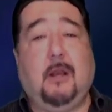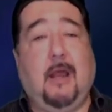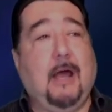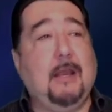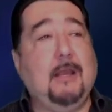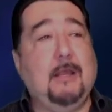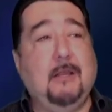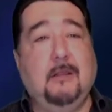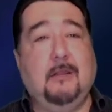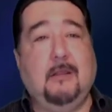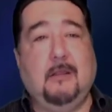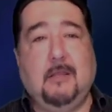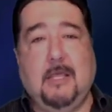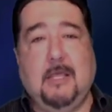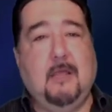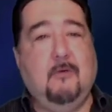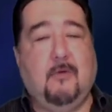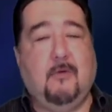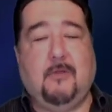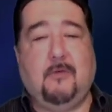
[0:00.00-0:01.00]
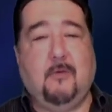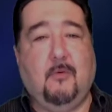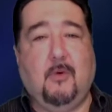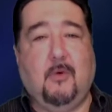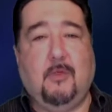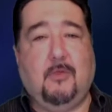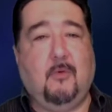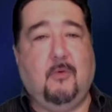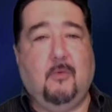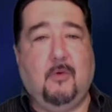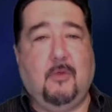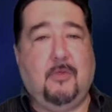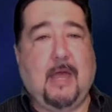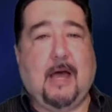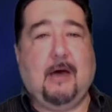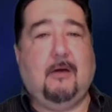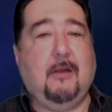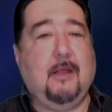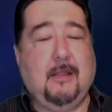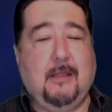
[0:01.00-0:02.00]
I didn't leave with, with
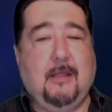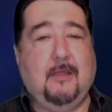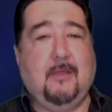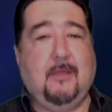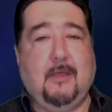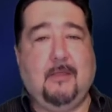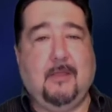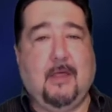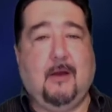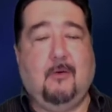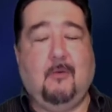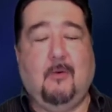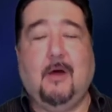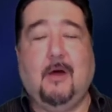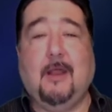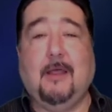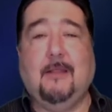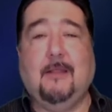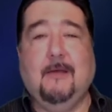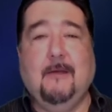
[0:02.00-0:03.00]
without anything that I wanted.